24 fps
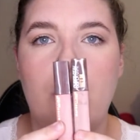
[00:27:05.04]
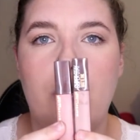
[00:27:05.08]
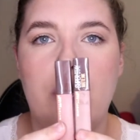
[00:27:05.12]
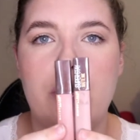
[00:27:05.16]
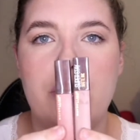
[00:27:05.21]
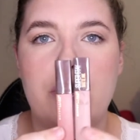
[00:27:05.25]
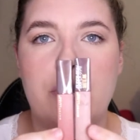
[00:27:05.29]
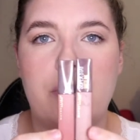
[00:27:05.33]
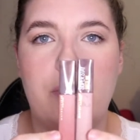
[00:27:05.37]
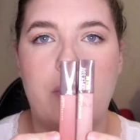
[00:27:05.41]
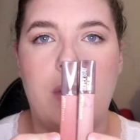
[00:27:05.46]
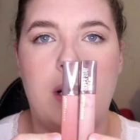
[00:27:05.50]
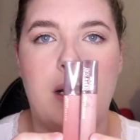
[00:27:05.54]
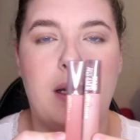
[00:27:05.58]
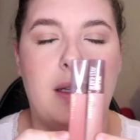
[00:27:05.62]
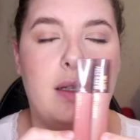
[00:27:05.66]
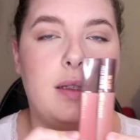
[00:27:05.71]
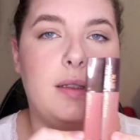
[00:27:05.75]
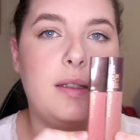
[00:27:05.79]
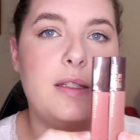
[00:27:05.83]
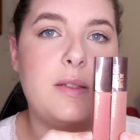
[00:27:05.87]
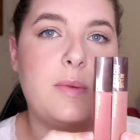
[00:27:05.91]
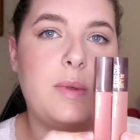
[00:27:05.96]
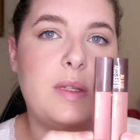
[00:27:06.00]
Which
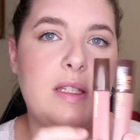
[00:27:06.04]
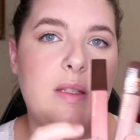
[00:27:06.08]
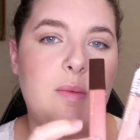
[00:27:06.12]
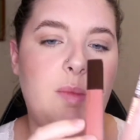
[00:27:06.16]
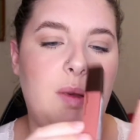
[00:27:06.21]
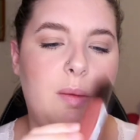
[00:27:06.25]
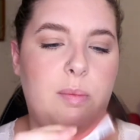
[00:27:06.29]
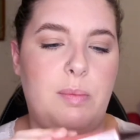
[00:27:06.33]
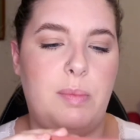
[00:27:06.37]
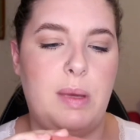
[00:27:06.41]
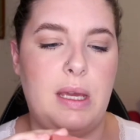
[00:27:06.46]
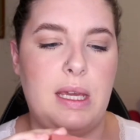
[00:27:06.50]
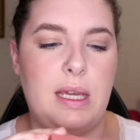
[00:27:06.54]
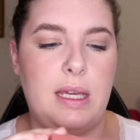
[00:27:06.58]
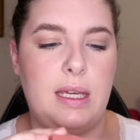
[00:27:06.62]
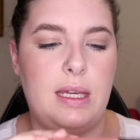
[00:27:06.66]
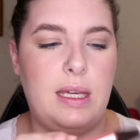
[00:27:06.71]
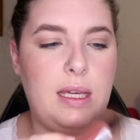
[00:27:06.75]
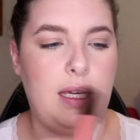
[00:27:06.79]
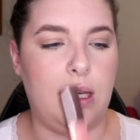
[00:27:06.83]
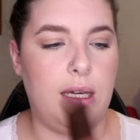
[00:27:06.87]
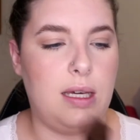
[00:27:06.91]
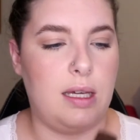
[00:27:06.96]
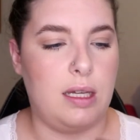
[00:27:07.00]
one? This one's a bit
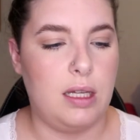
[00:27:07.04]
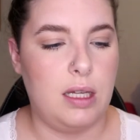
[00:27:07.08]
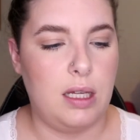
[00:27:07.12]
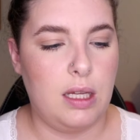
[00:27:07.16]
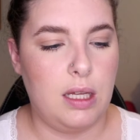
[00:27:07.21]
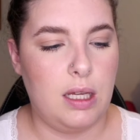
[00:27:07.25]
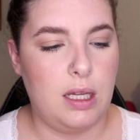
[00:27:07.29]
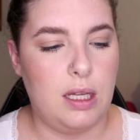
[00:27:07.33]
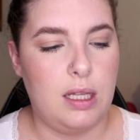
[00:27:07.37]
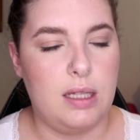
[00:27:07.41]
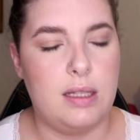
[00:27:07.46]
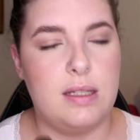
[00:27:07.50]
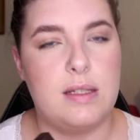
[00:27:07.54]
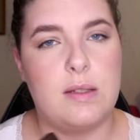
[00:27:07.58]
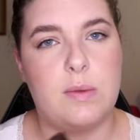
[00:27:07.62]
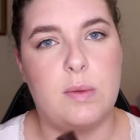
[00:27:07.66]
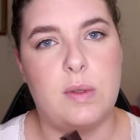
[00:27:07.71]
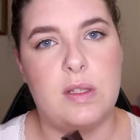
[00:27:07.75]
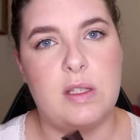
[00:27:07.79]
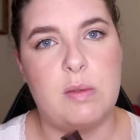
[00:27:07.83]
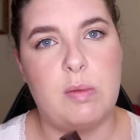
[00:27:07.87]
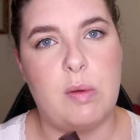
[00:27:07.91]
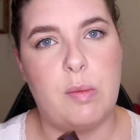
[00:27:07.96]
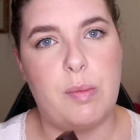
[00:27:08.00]
pinkier, this
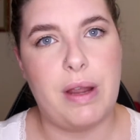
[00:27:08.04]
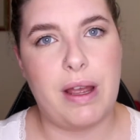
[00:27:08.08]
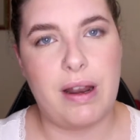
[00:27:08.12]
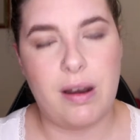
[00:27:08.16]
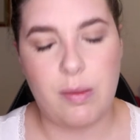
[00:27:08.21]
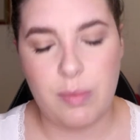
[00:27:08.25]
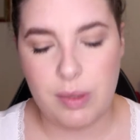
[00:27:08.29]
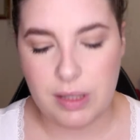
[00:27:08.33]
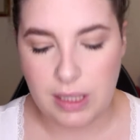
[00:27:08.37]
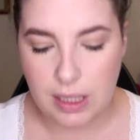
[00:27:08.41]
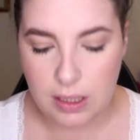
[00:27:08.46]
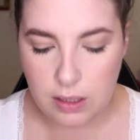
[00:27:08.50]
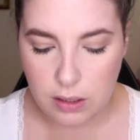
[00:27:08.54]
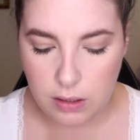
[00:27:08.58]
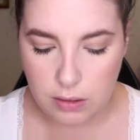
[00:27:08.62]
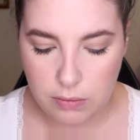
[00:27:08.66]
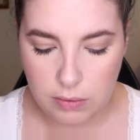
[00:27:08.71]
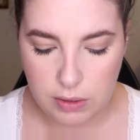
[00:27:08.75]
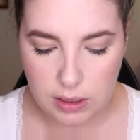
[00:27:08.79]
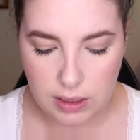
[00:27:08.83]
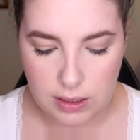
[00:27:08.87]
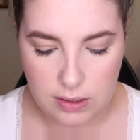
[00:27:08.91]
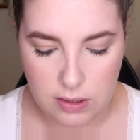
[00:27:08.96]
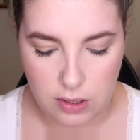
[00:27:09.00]
one's a bit browner, but they don't
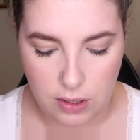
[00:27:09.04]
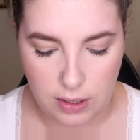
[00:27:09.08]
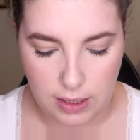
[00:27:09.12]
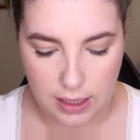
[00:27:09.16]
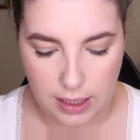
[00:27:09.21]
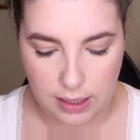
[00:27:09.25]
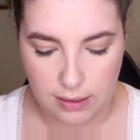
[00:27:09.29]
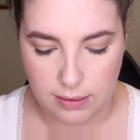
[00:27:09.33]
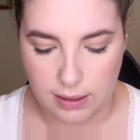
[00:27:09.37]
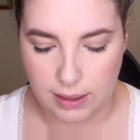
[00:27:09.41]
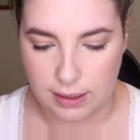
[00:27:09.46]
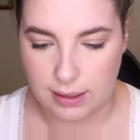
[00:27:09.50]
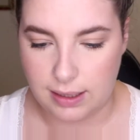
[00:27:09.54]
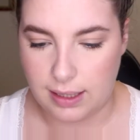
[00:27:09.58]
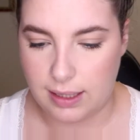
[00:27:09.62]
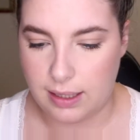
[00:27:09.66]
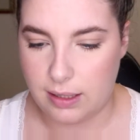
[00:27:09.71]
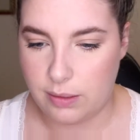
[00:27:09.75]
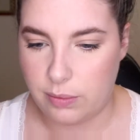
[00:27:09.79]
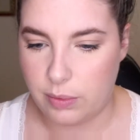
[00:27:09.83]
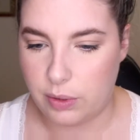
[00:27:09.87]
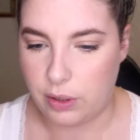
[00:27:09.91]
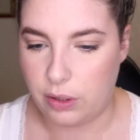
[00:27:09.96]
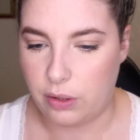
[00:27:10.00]
really turn out like
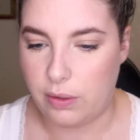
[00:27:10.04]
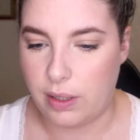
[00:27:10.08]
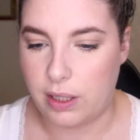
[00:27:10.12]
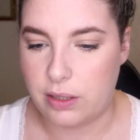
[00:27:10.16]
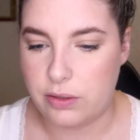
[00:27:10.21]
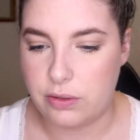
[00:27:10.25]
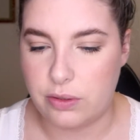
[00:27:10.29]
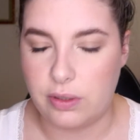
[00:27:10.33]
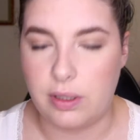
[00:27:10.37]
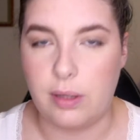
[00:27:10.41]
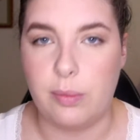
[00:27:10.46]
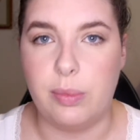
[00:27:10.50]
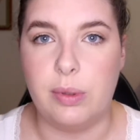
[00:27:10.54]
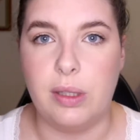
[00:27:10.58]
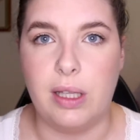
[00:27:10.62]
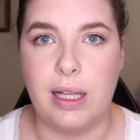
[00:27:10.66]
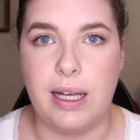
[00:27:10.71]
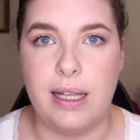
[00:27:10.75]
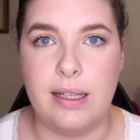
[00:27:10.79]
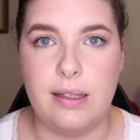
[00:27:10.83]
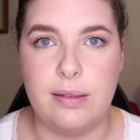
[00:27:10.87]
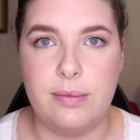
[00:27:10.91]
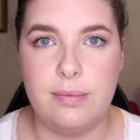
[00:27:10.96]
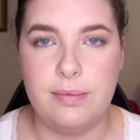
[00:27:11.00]
that when you actually
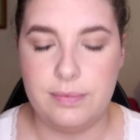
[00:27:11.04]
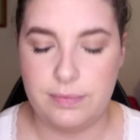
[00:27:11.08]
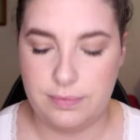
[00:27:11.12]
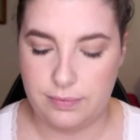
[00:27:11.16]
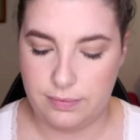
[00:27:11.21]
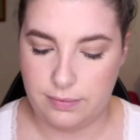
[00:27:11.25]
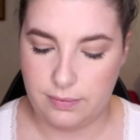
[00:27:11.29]
apply them.